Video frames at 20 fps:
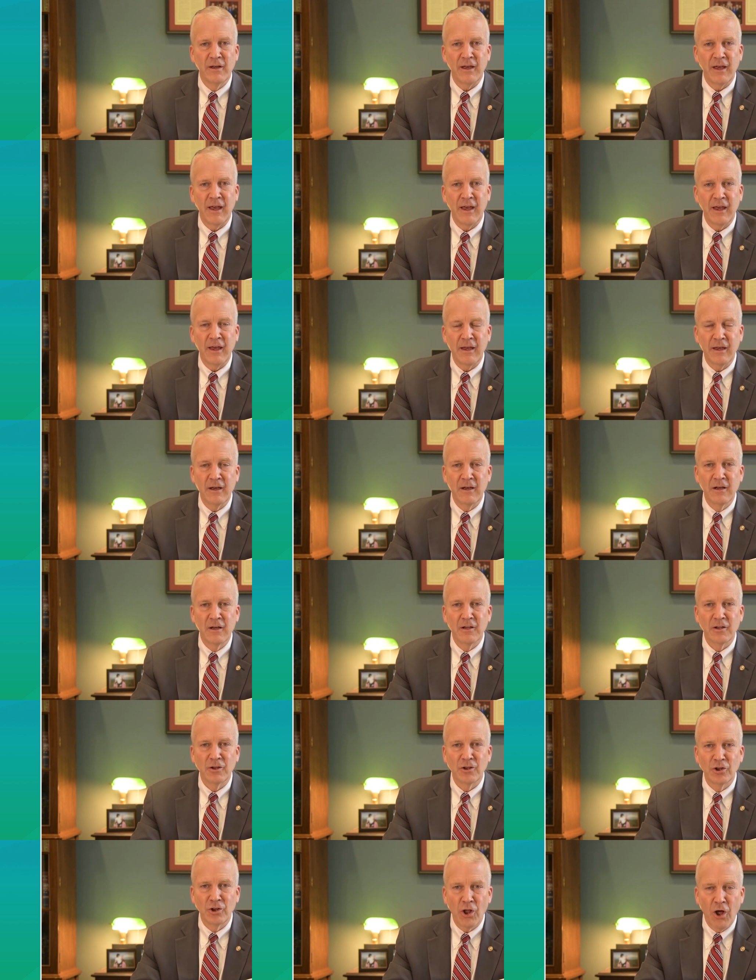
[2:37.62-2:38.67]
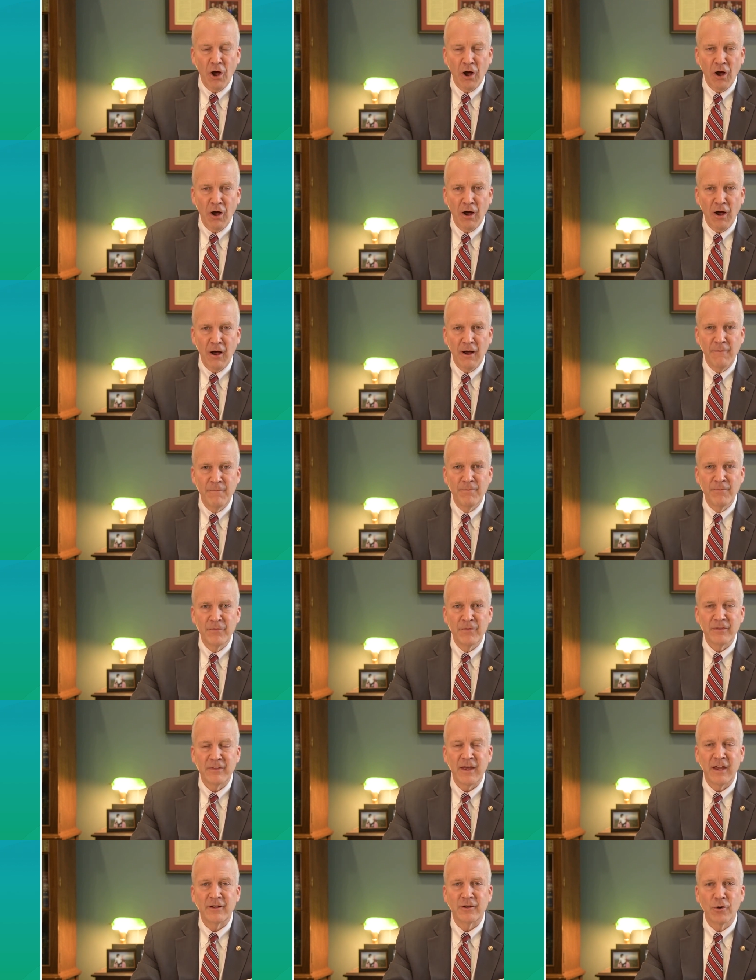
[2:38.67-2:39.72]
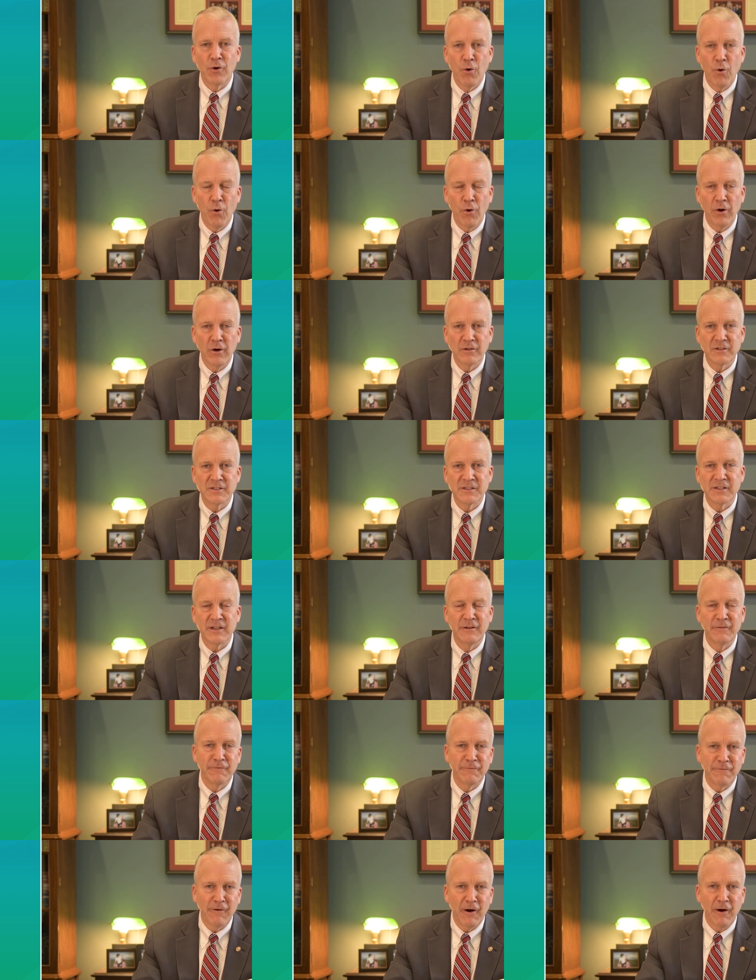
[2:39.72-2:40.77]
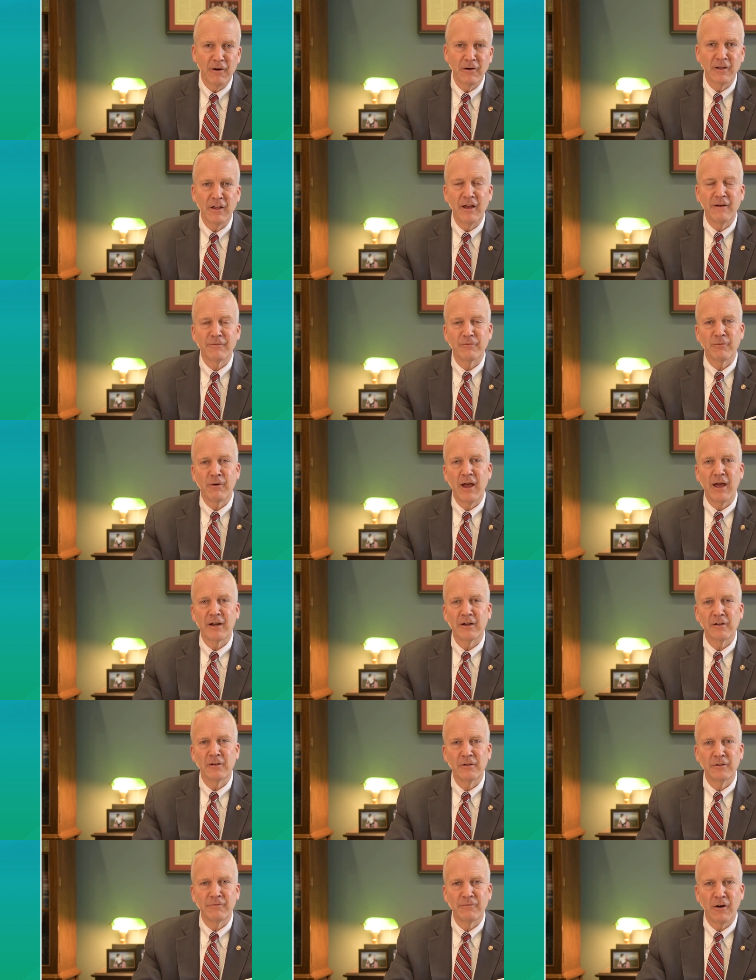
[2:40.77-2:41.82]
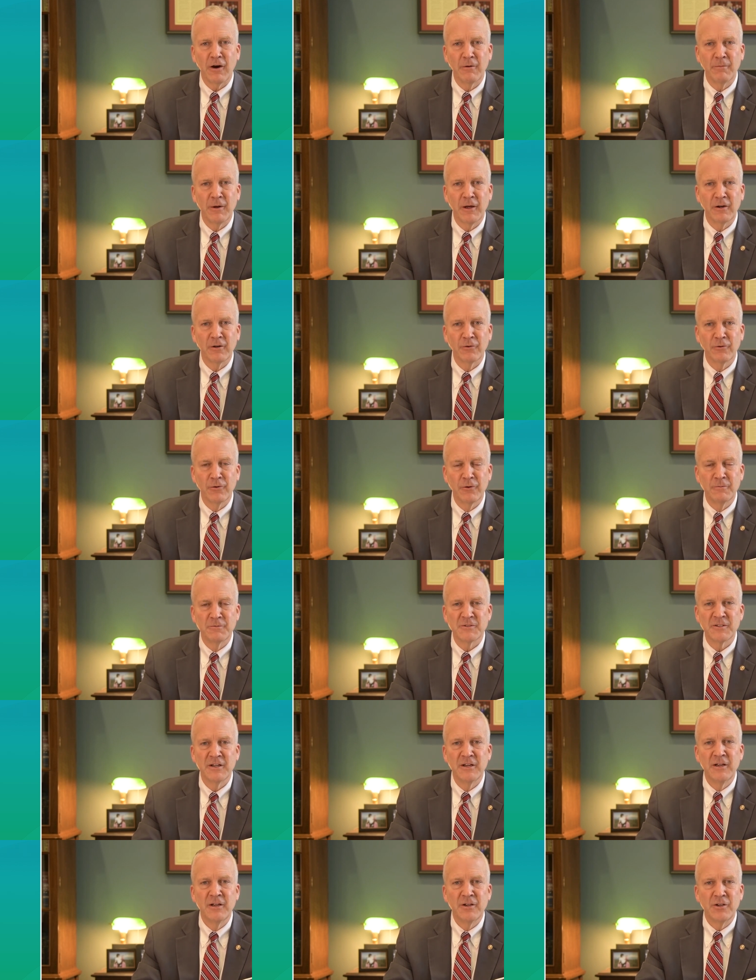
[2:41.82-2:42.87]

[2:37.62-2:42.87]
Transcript: a law that courts and far-left radical environmental groups